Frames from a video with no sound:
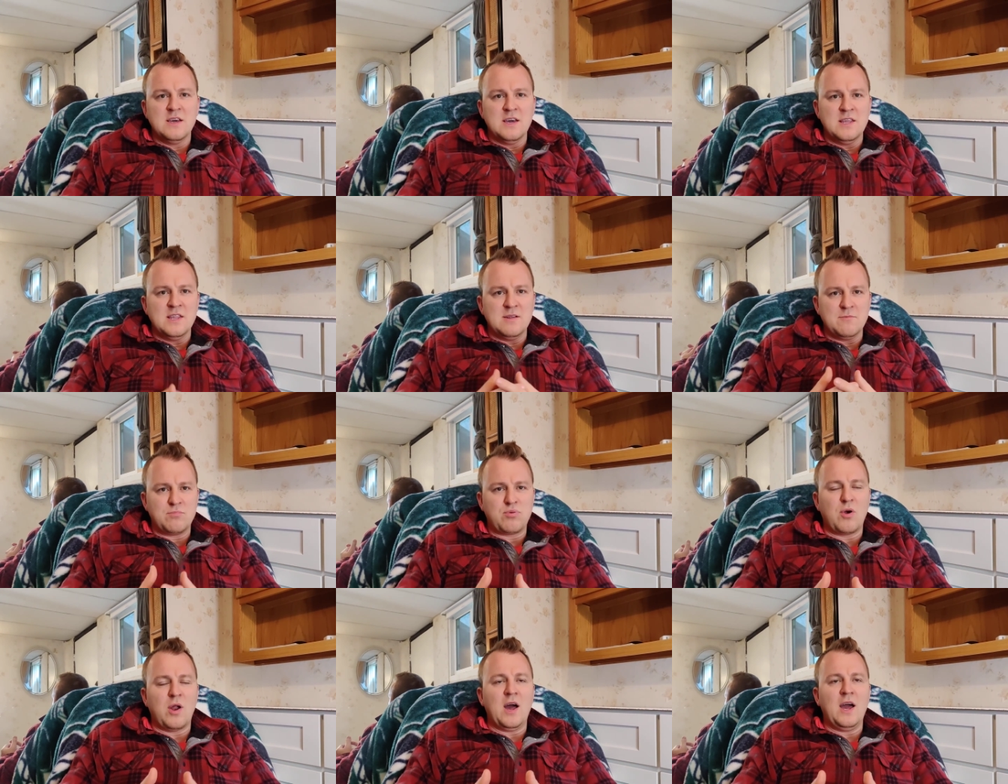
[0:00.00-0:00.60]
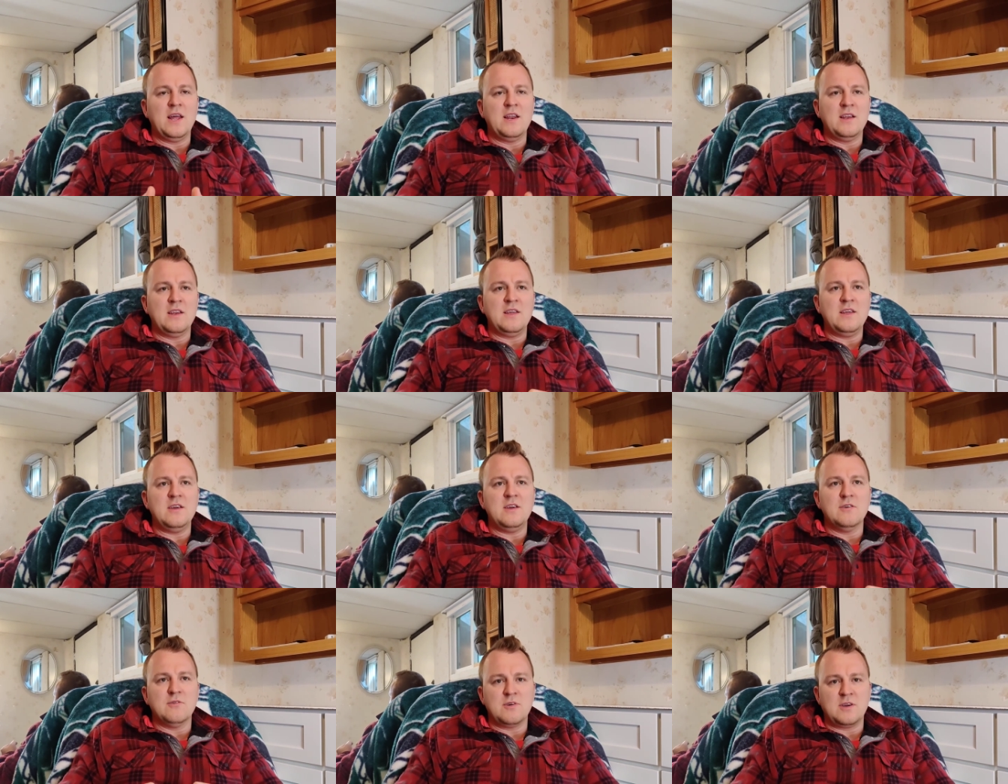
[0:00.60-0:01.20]
And then pride and
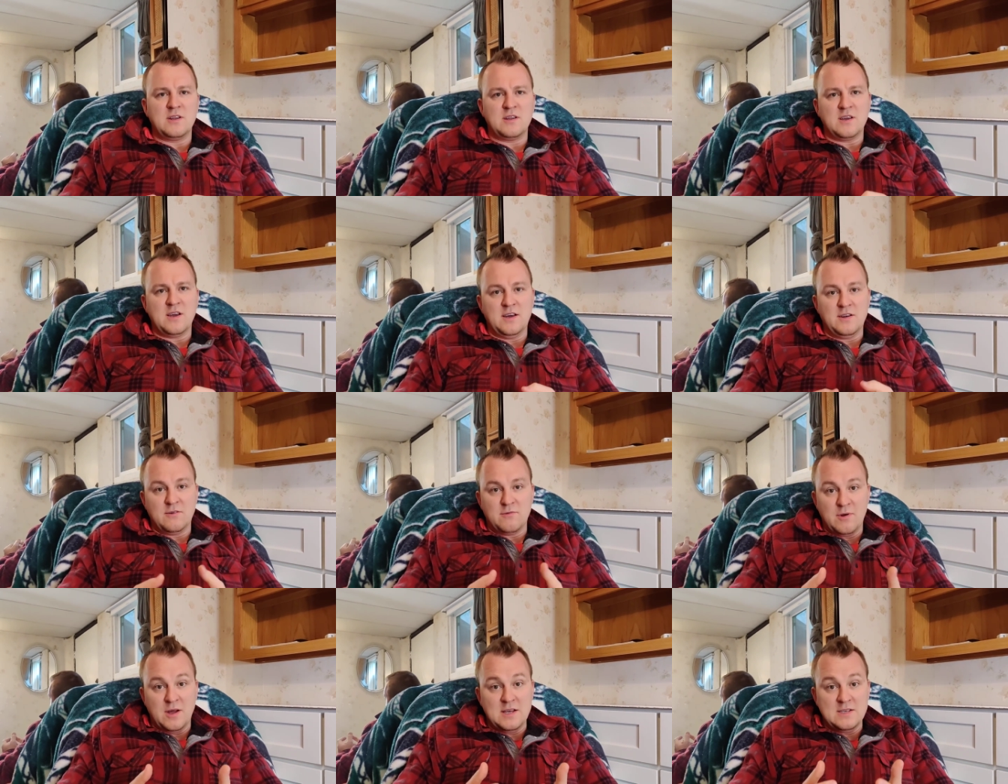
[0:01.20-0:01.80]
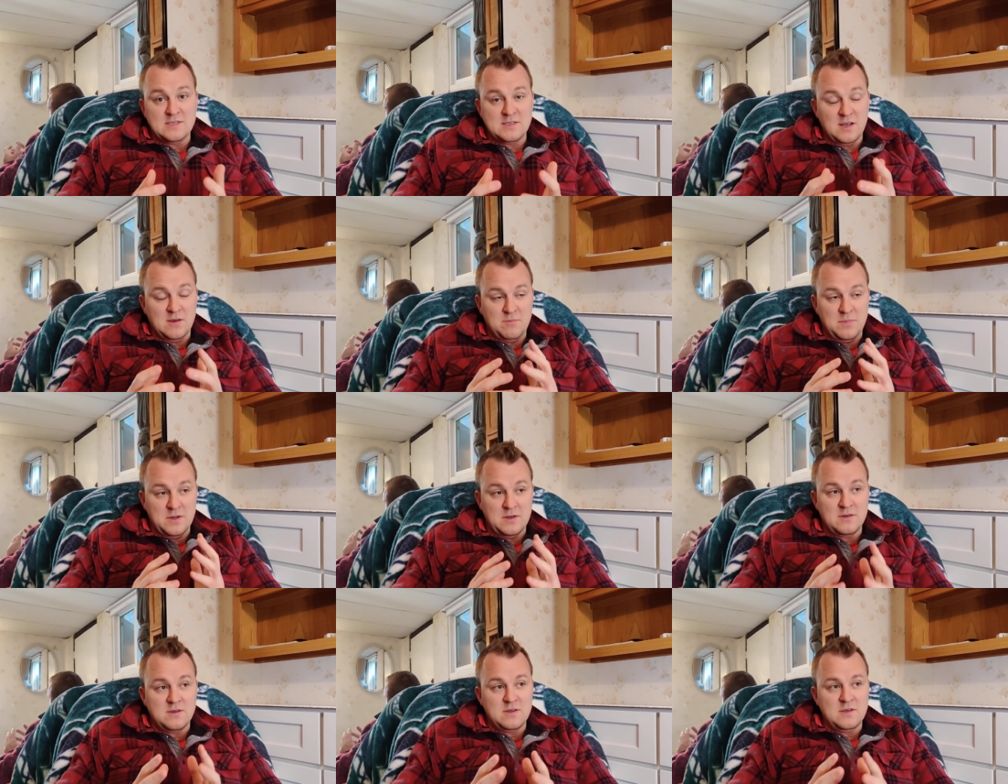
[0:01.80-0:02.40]
ego can kind of rise
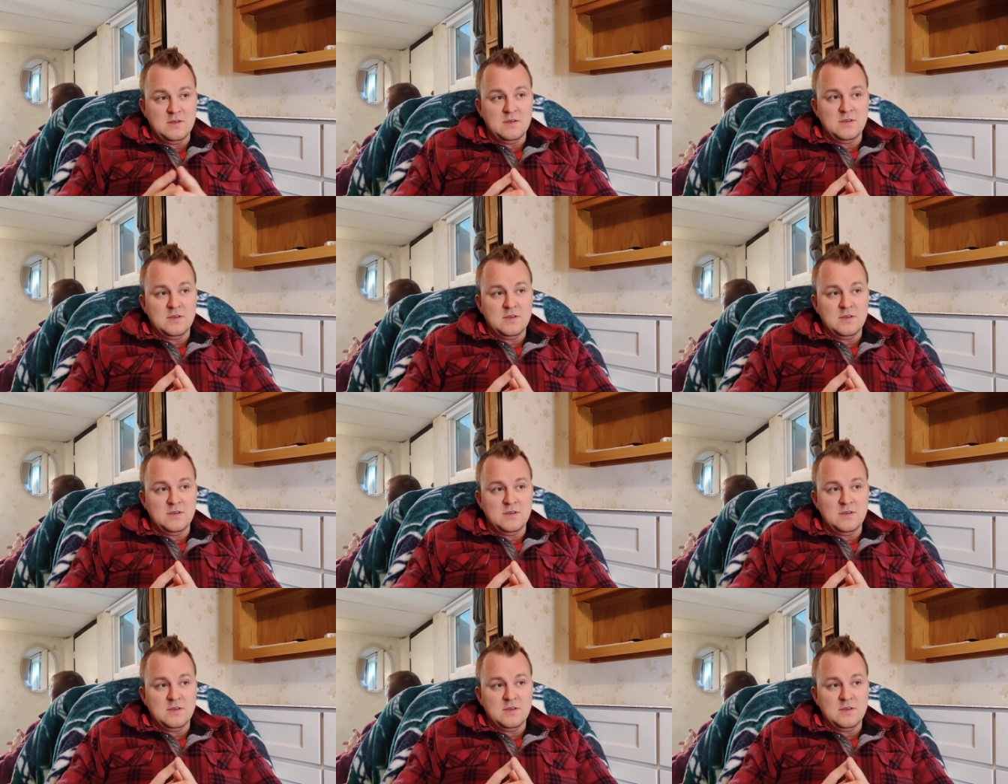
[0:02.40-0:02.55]
up, and,